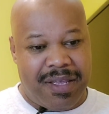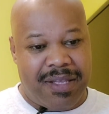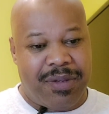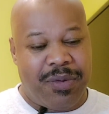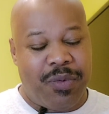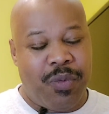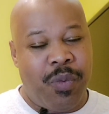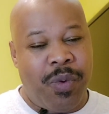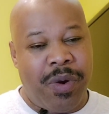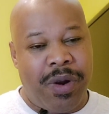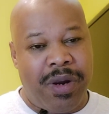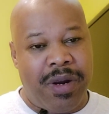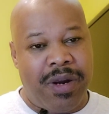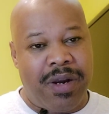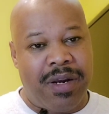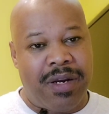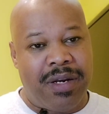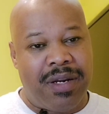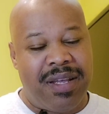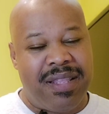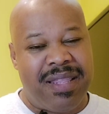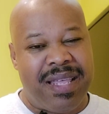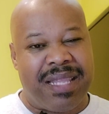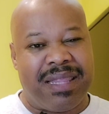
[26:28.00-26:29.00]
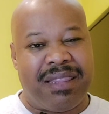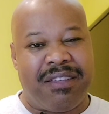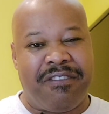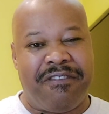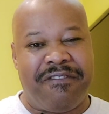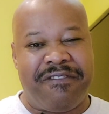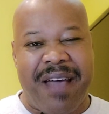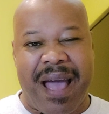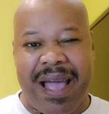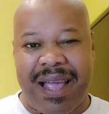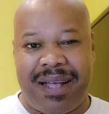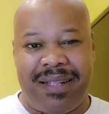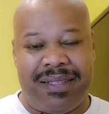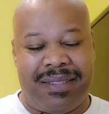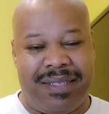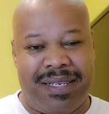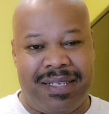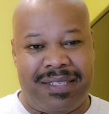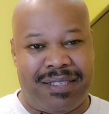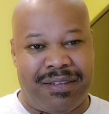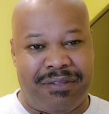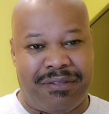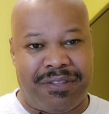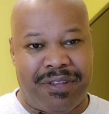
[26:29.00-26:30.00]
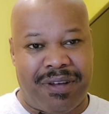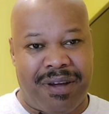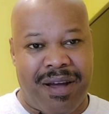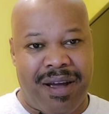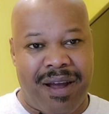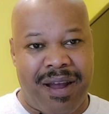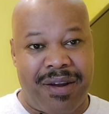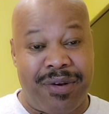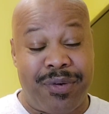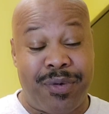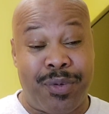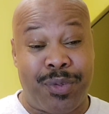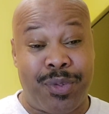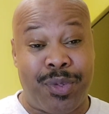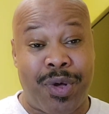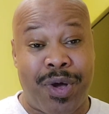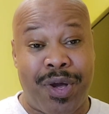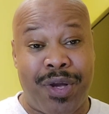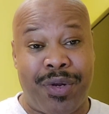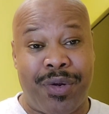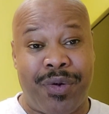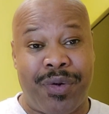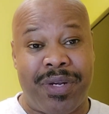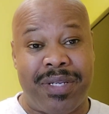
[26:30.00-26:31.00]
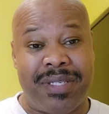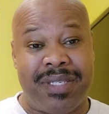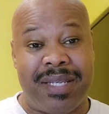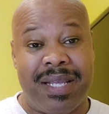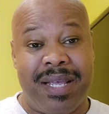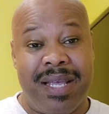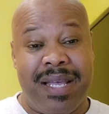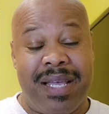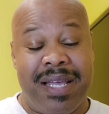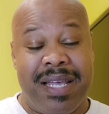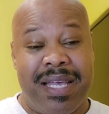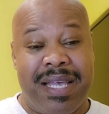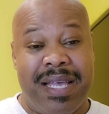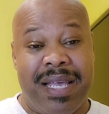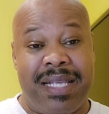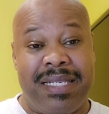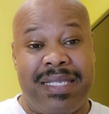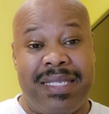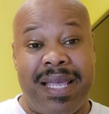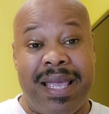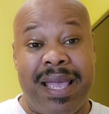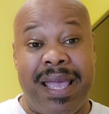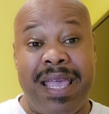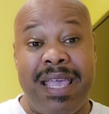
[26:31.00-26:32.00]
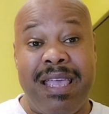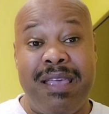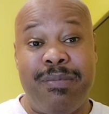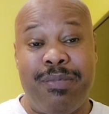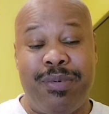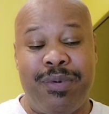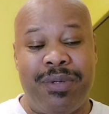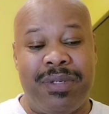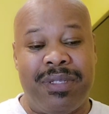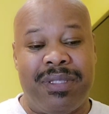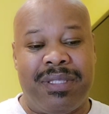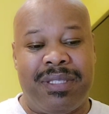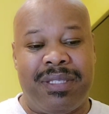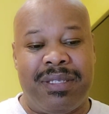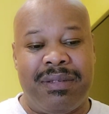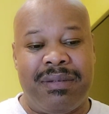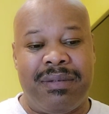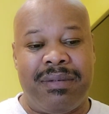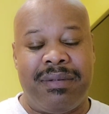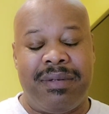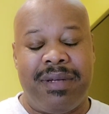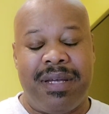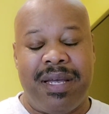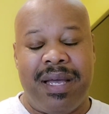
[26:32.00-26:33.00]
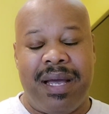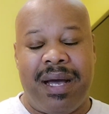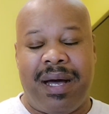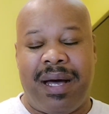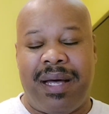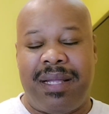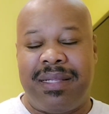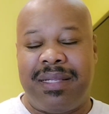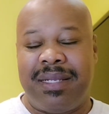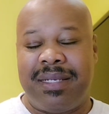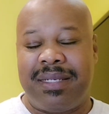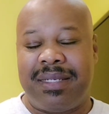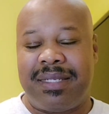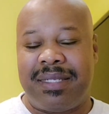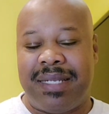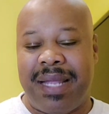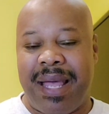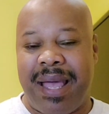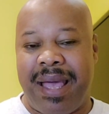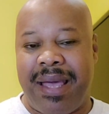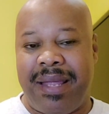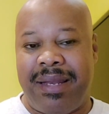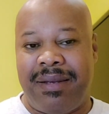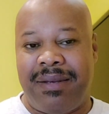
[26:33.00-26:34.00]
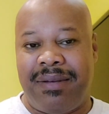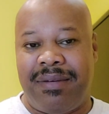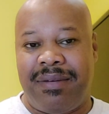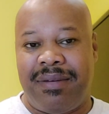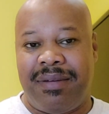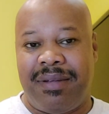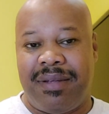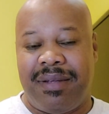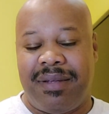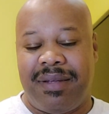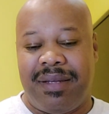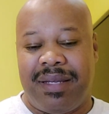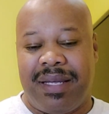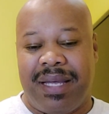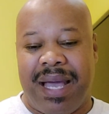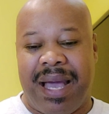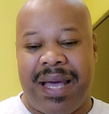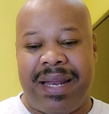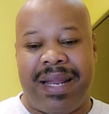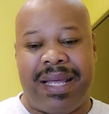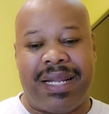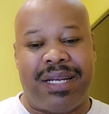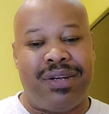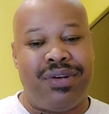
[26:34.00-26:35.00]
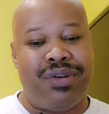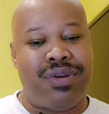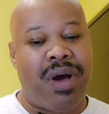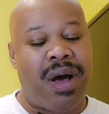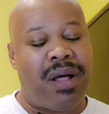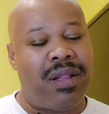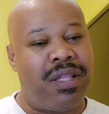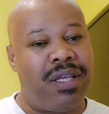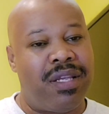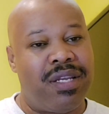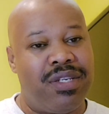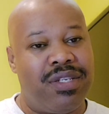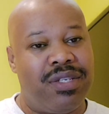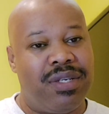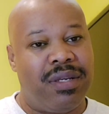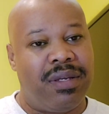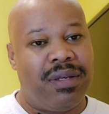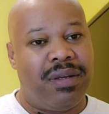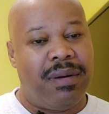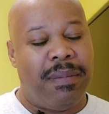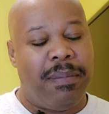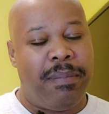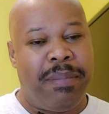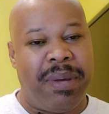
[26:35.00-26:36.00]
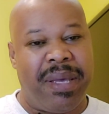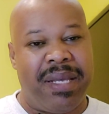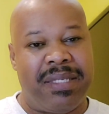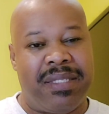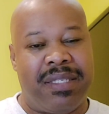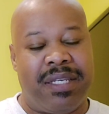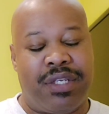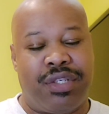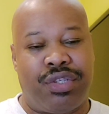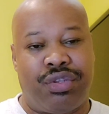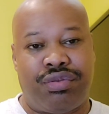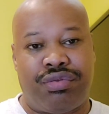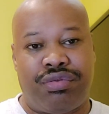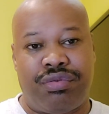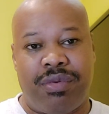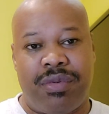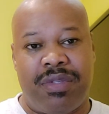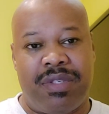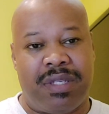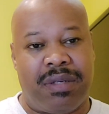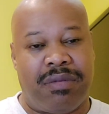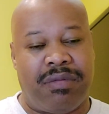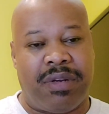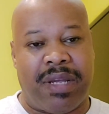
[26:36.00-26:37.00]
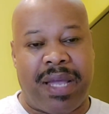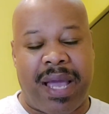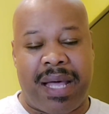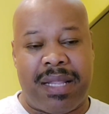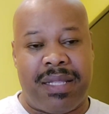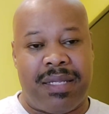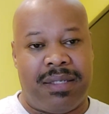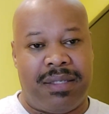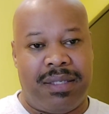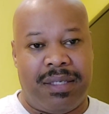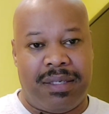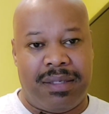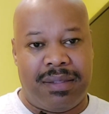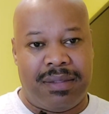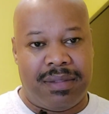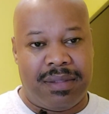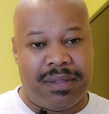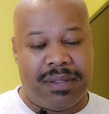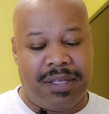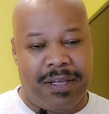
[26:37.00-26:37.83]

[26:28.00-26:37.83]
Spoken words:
where that the faculties of the heart no longer is able to understand and acknowledge basic truths and realities.